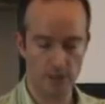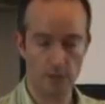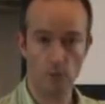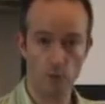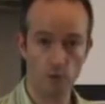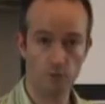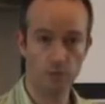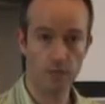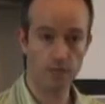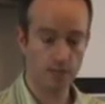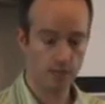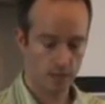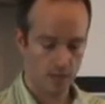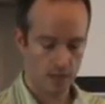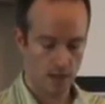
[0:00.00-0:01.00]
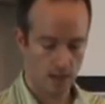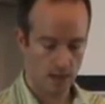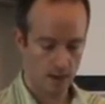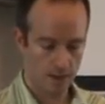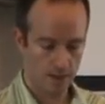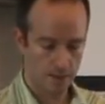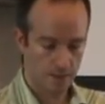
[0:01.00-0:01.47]
They won't be
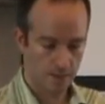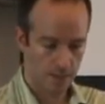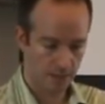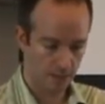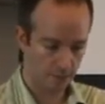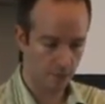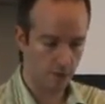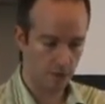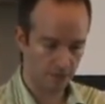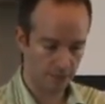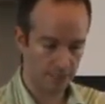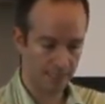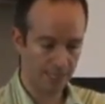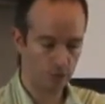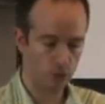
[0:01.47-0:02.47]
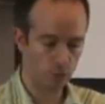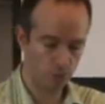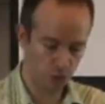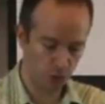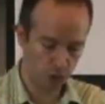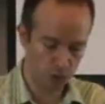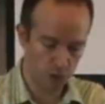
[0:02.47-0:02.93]
involved in the actual
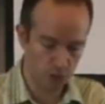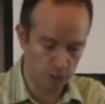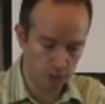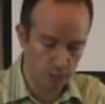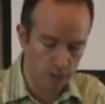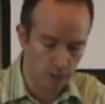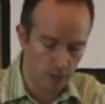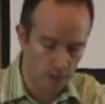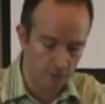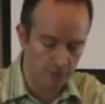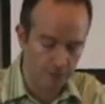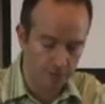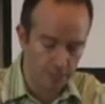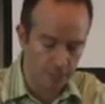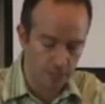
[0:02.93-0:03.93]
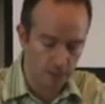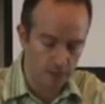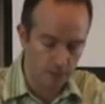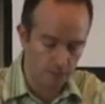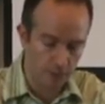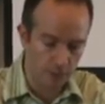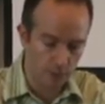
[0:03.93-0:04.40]
production of
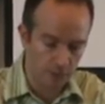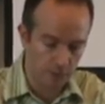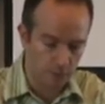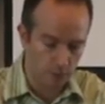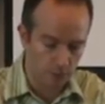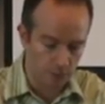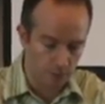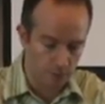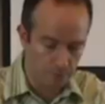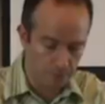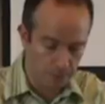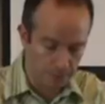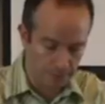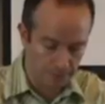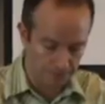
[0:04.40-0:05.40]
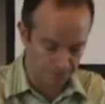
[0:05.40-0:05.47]
the transport equipment.